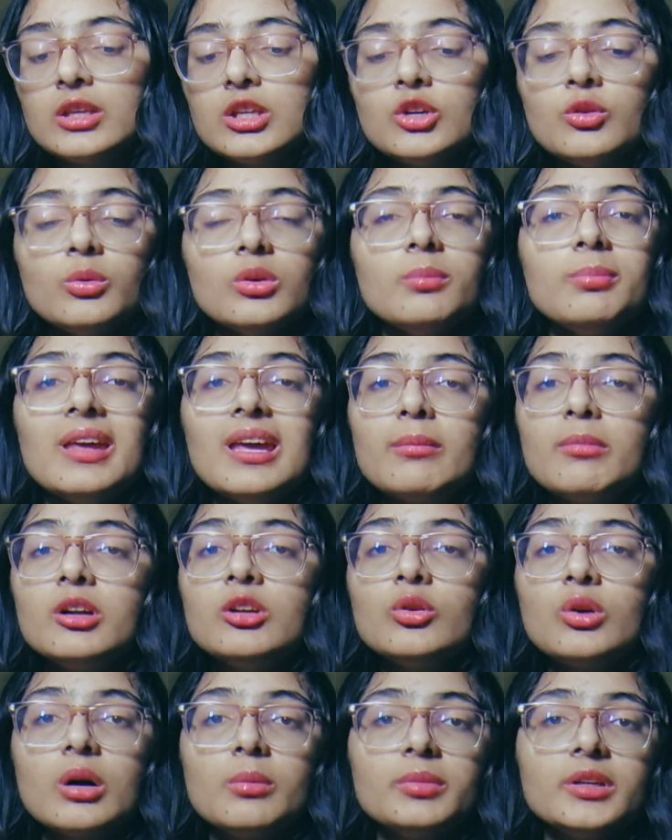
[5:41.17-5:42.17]
You would be
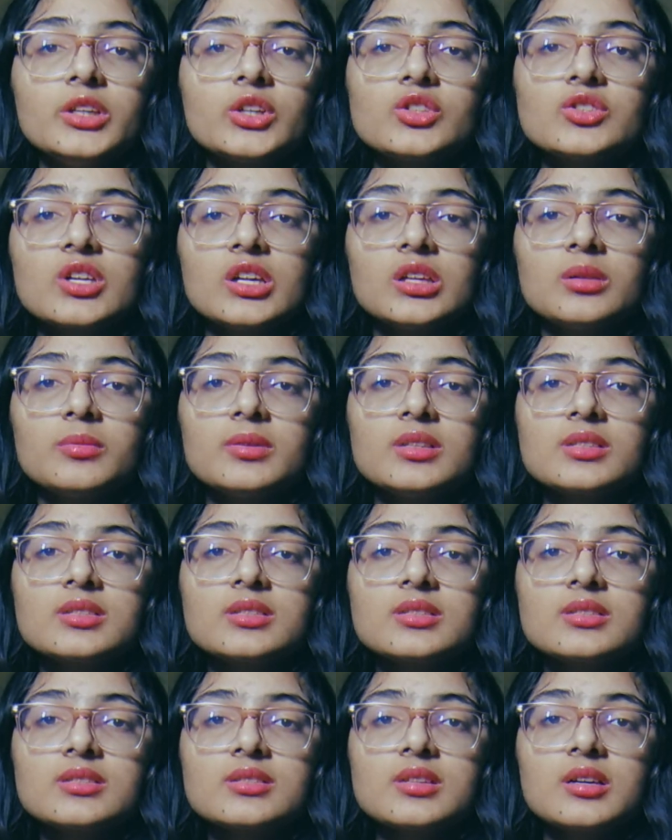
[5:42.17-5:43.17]
able to complete a
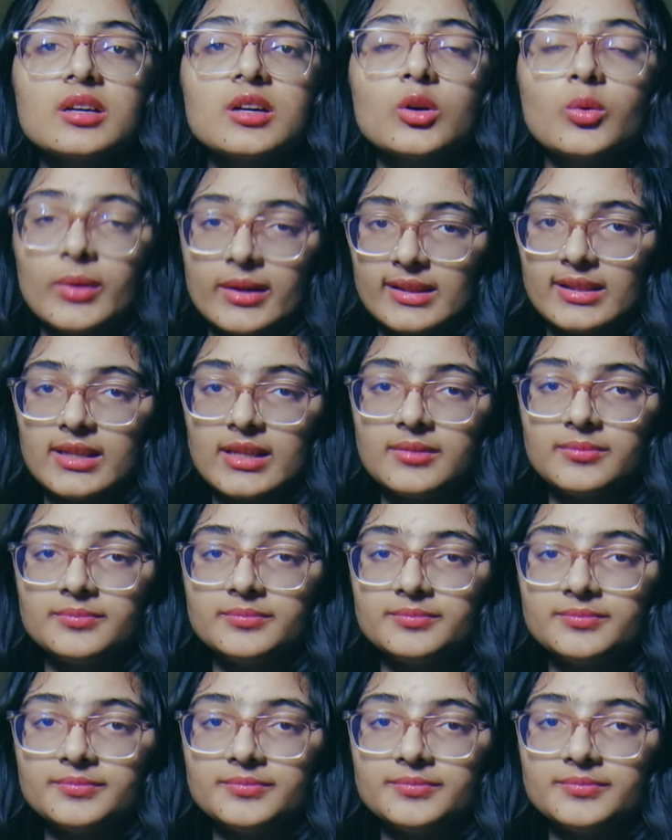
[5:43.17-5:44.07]
syllabus quickly.